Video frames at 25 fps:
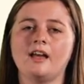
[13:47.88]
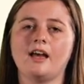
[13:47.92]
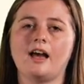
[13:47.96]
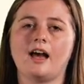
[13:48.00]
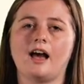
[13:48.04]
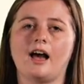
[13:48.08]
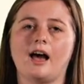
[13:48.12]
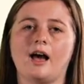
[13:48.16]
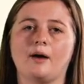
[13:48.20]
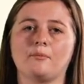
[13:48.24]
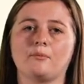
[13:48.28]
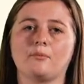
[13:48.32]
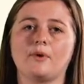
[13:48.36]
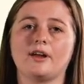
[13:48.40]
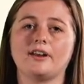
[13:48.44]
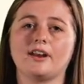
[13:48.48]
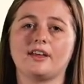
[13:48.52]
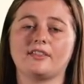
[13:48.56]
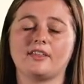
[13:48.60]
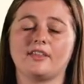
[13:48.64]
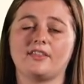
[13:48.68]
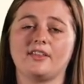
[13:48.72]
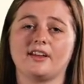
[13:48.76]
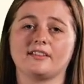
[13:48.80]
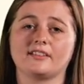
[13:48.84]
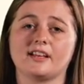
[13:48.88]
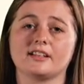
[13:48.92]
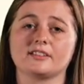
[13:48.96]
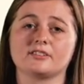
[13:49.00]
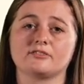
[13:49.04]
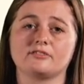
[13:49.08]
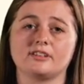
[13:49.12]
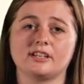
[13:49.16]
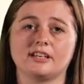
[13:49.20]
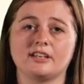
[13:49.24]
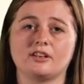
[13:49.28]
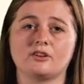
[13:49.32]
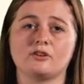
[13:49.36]
Um, another thing that's
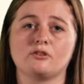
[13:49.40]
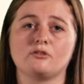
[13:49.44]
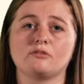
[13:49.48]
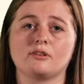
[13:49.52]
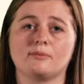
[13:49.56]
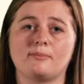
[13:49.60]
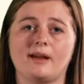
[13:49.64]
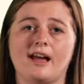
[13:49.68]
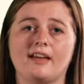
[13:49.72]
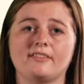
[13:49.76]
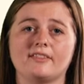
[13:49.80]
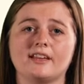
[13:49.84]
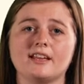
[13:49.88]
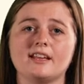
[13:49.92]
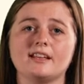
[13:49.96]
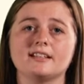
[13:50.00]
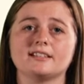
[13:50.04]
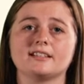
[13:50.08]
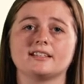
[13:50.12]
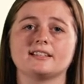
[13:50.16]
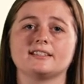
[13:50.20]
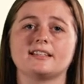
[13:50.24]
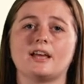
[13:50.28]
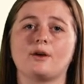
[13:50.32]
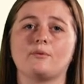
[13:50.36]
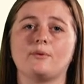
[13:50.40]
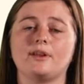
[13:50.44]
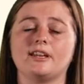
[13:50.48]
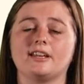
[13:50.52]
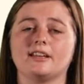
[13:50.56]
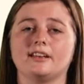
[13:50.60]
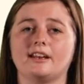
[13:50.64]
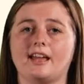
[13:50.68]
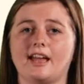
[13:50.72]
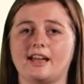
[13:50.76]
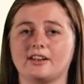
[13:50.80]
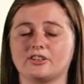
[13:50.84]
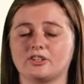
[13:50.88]
really cool about these is that we
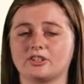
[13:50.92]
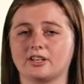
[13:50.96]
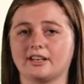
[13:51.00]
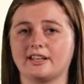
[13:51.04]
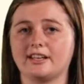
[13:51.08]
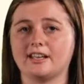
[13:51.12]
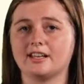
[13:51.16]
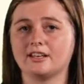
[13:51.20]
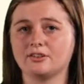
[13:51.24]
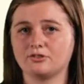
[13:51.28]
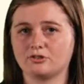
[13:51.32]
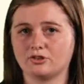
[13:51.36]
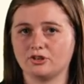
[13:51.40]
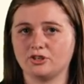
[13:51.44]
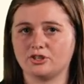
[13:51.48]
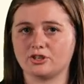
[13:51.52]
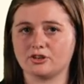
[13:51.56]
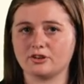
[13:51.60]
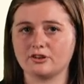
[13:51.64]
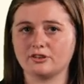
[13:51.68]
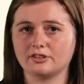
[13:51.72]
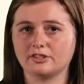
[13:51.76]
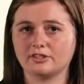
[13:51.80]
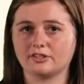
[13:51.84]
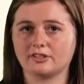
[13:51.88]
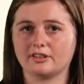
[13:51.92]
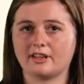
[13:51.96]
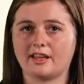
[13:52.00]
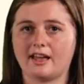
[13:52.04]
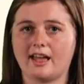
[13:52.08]
can actually introduce